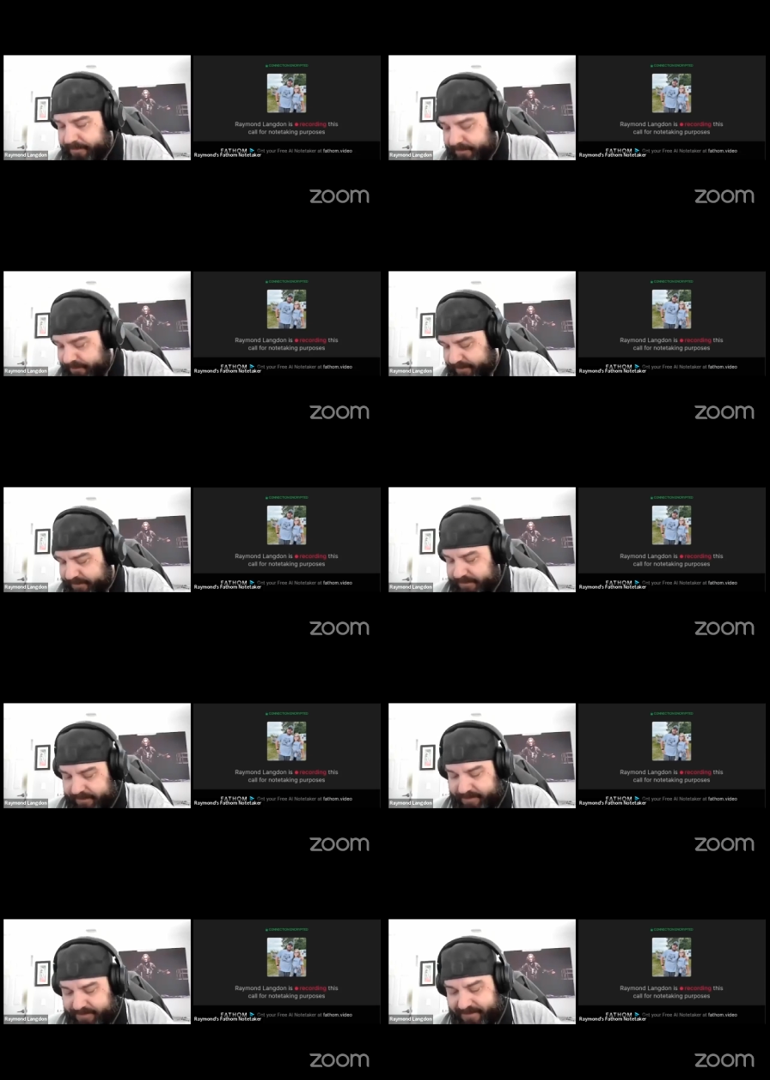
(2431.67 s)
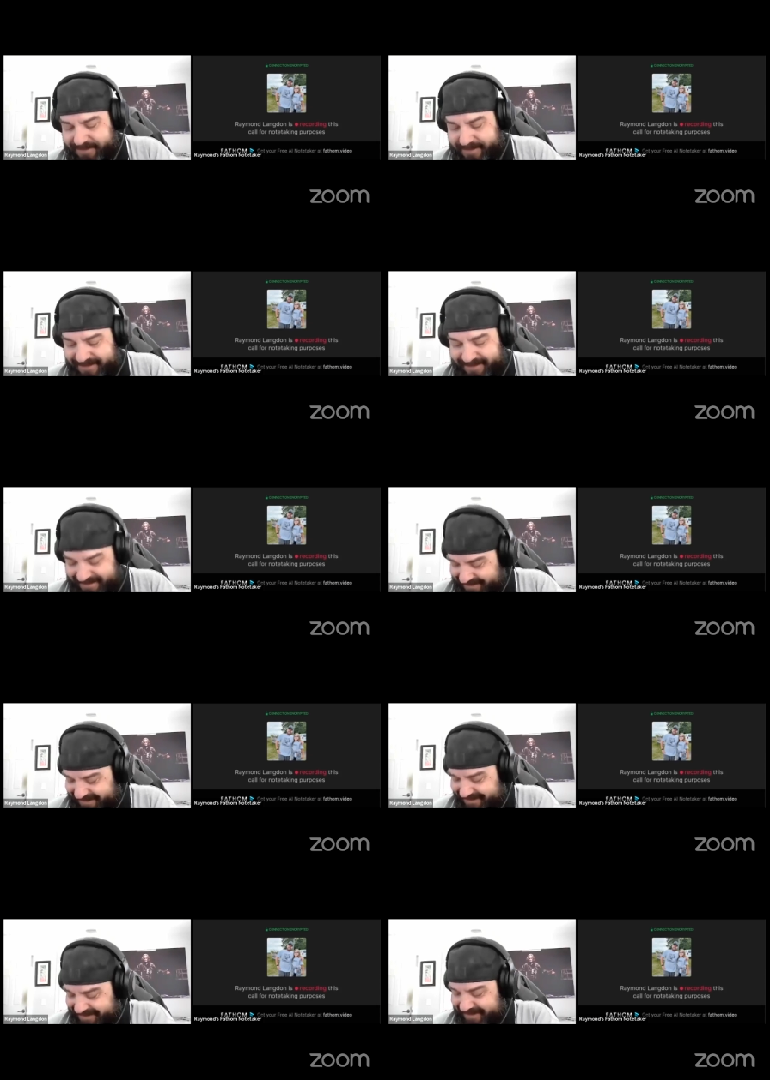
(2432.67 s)
Sorry, polite,
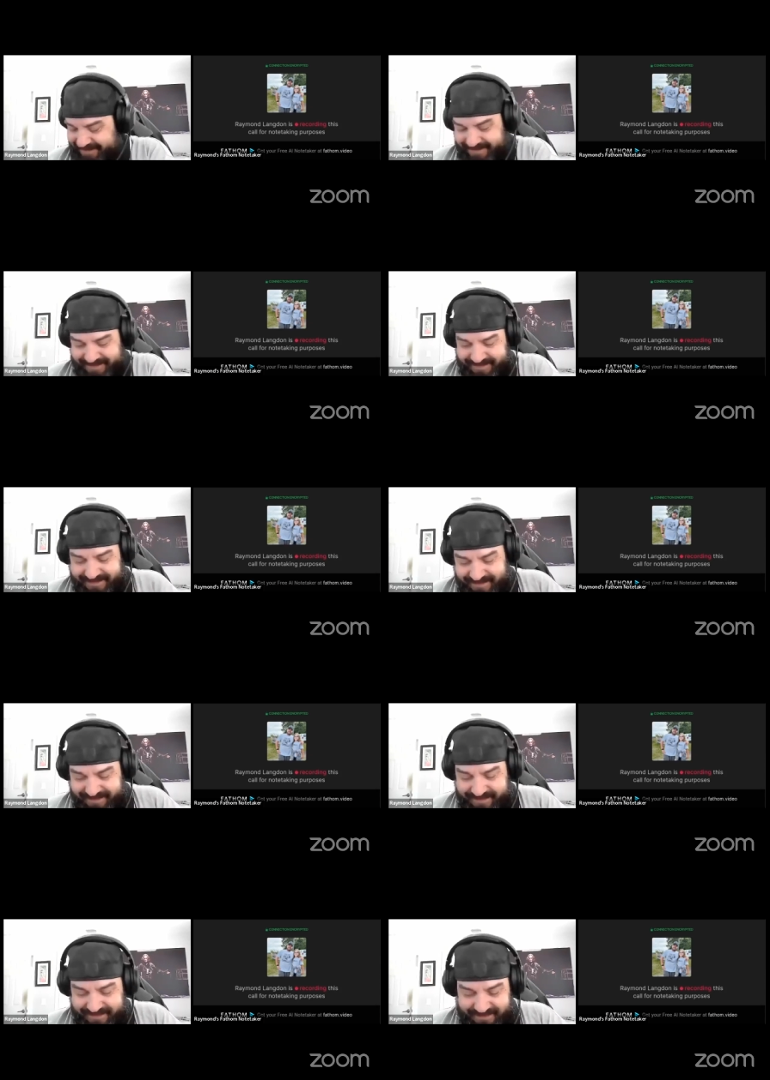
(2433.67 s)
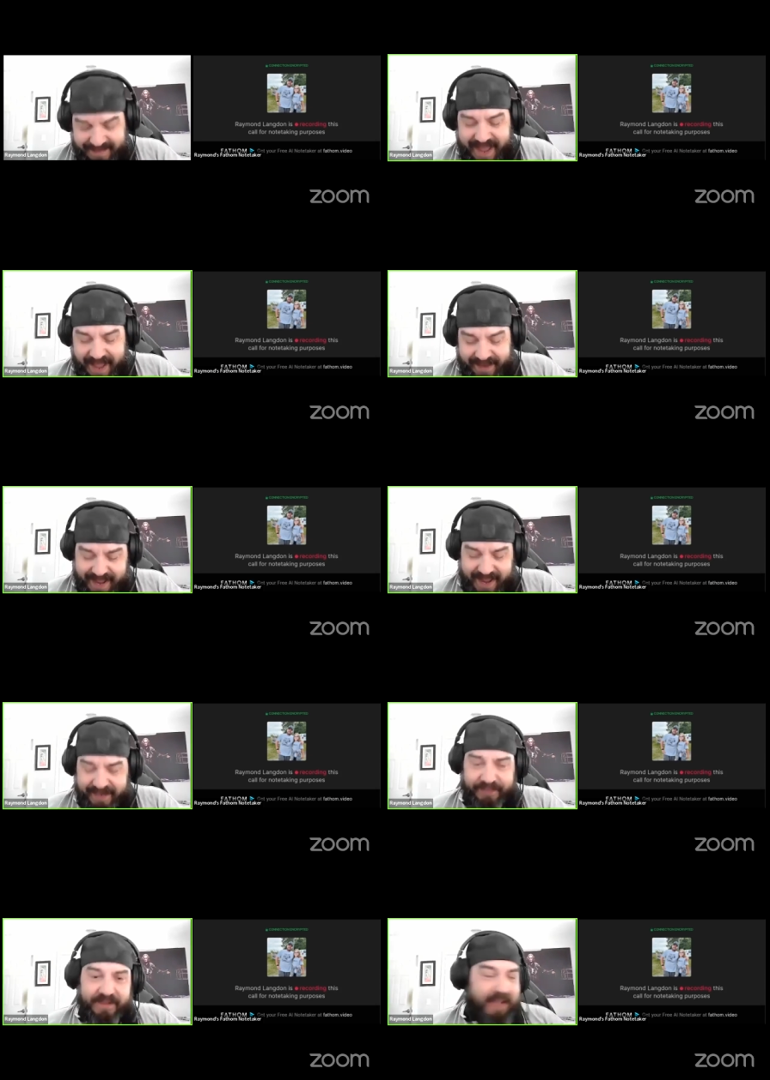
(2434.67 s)
civilized conversation. Yeah, you know, yeah,
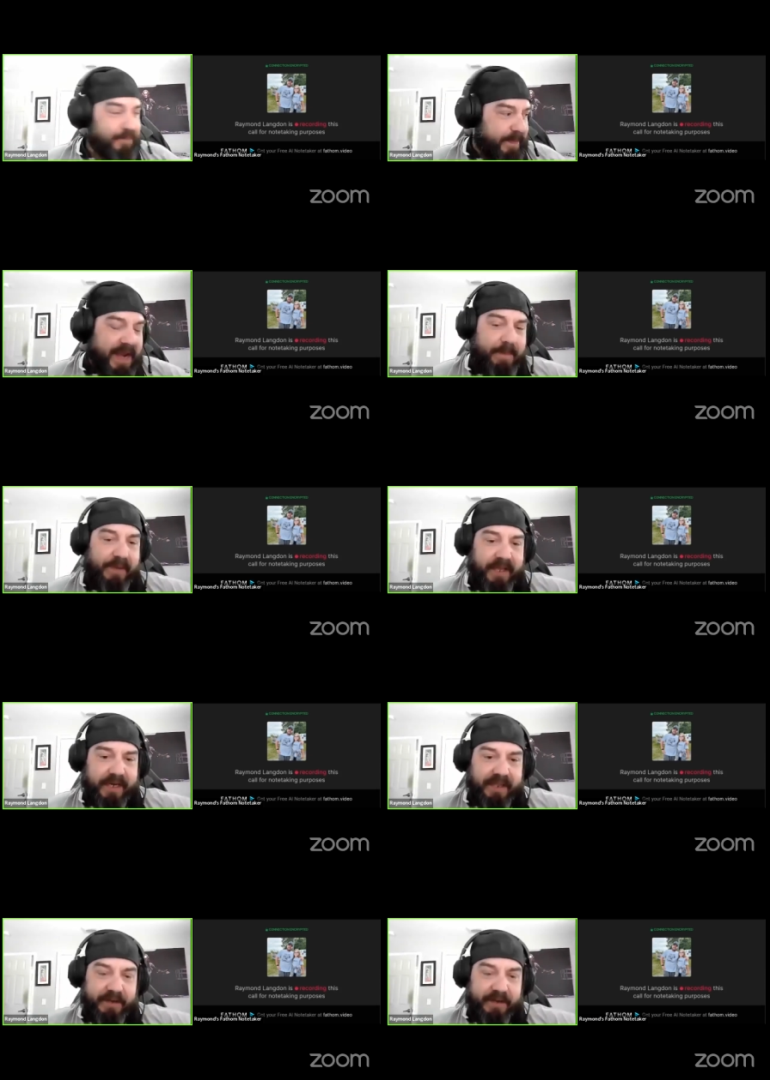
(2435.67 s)
anything that's maybe not politically